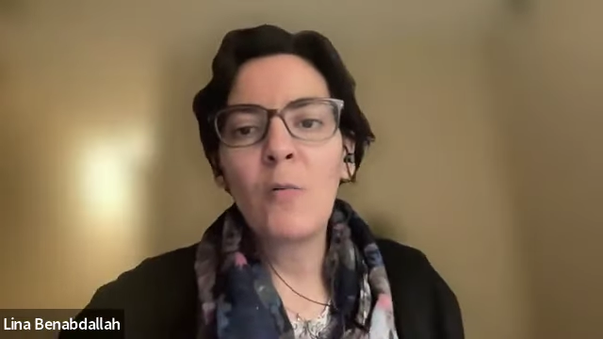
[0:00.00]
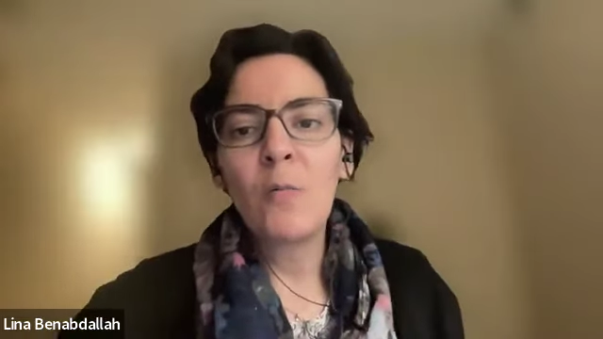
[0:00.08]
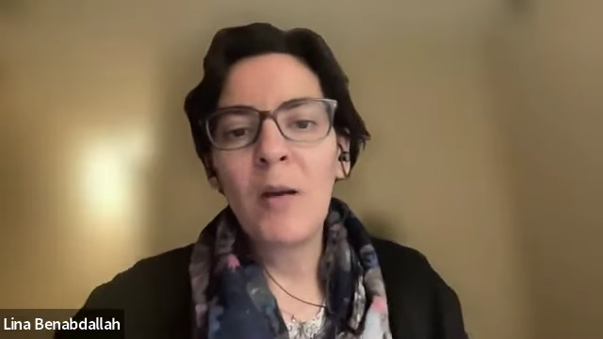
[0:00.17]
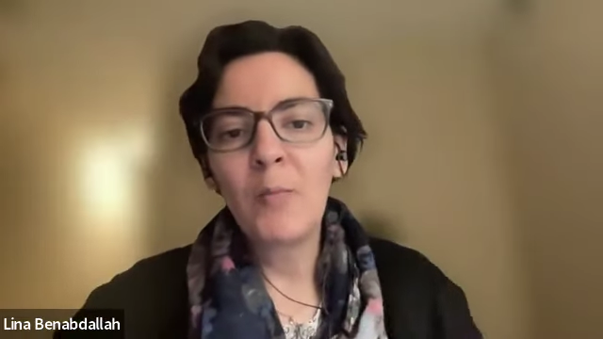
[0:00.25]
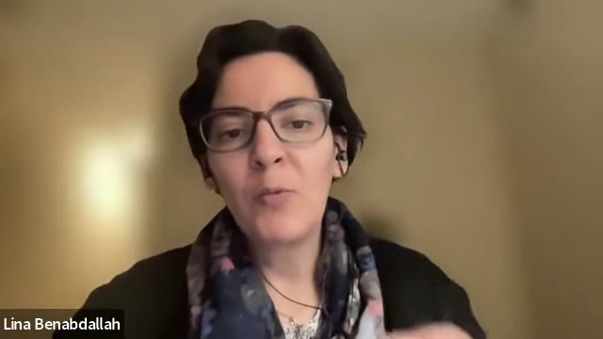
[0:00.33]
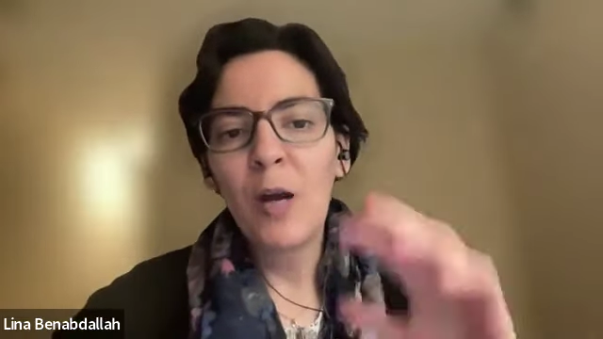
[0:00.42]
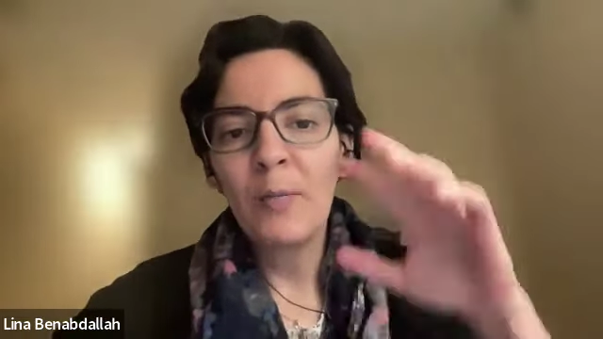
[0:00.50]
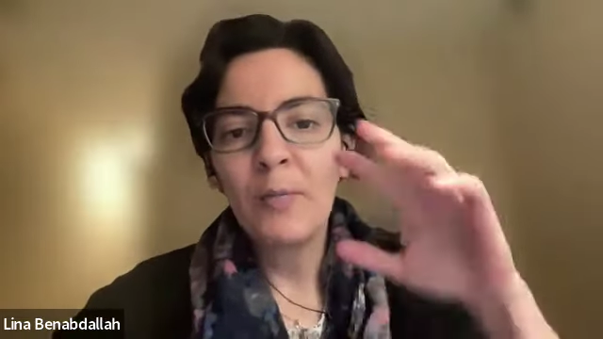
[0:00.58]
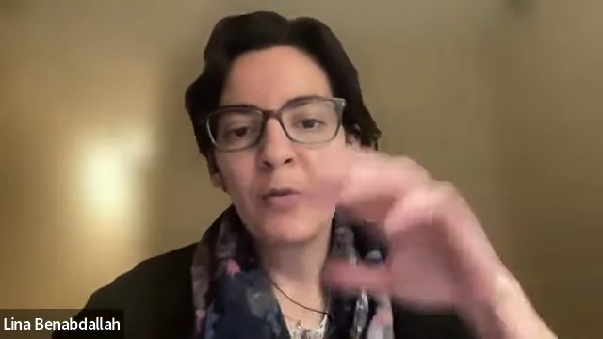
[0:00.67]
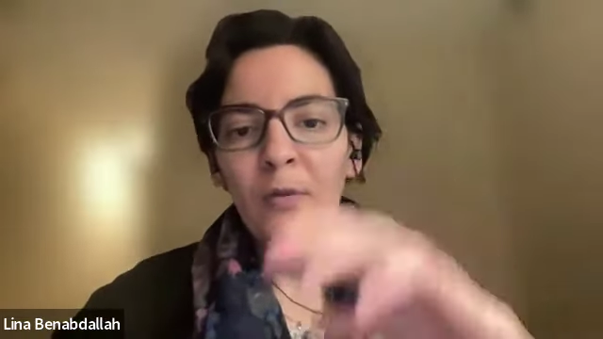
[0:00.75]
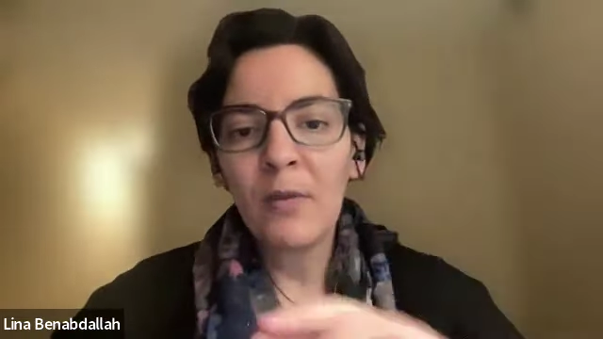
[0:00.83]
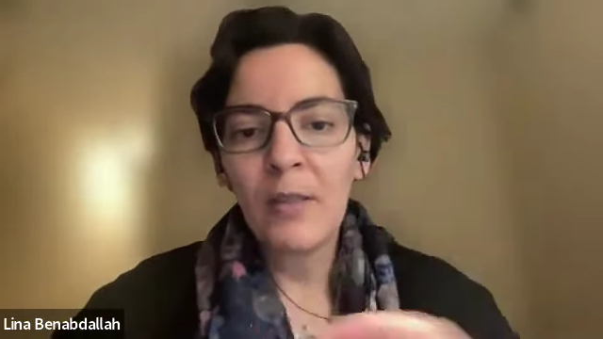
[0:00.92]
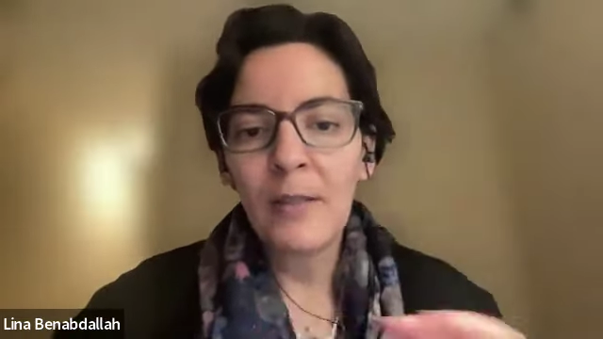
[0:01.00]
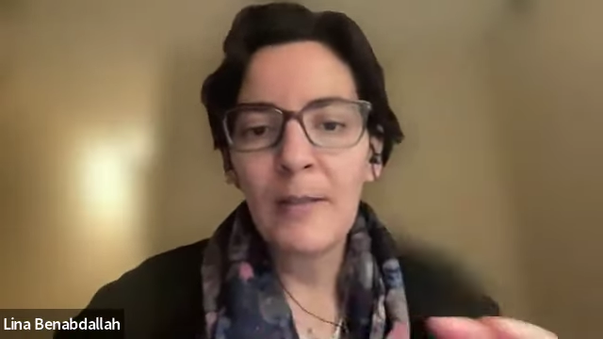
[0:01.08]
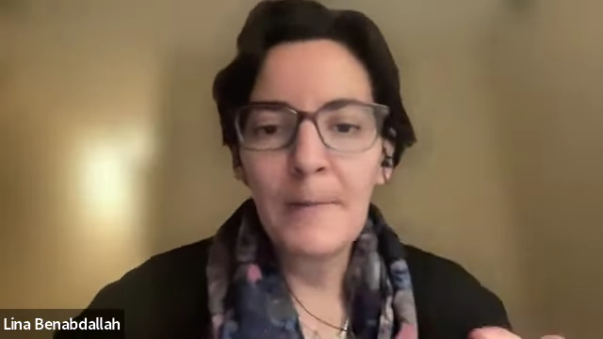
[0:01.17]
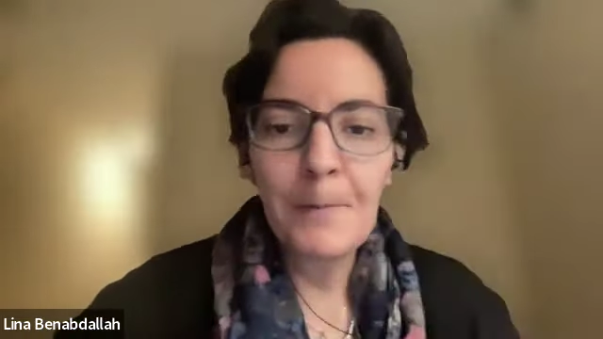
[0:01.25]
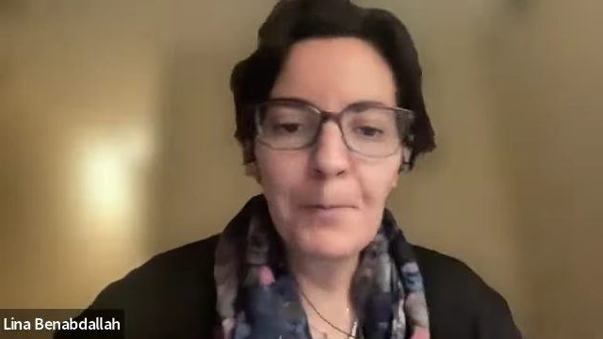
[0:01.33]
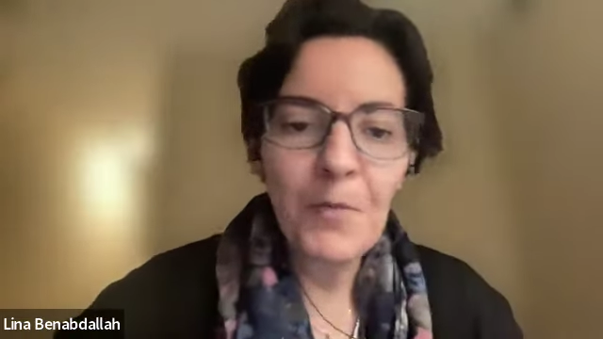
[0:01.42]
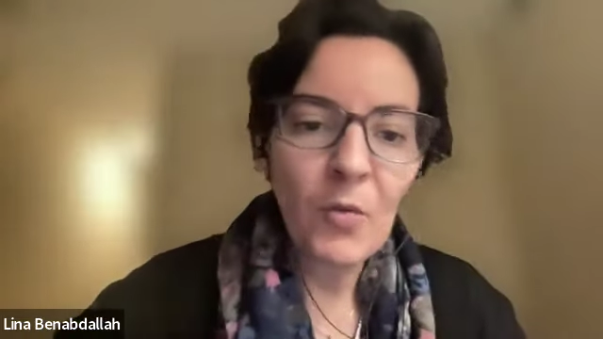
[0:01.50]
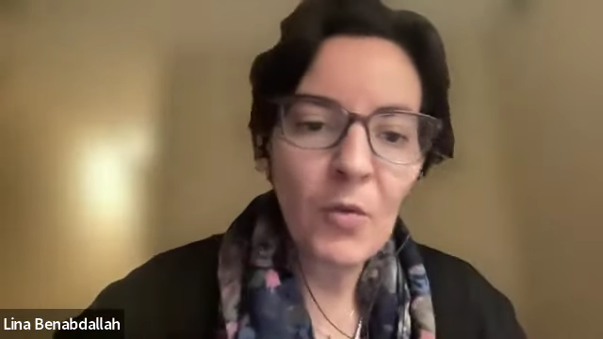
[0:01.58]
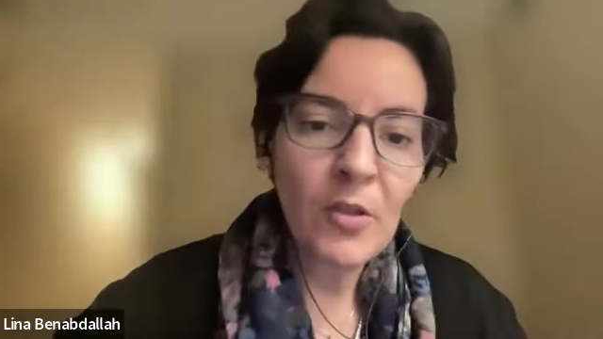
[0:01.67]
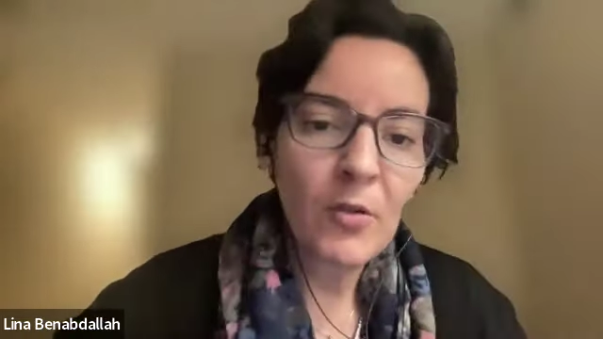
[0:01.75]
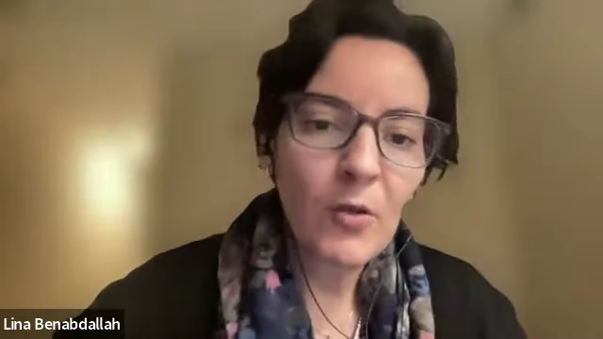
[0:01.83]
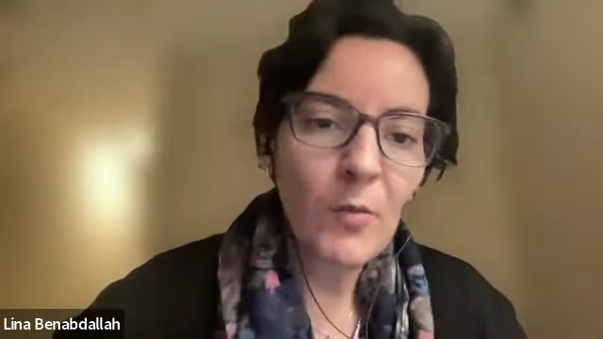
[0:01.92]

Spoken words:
my prompt was to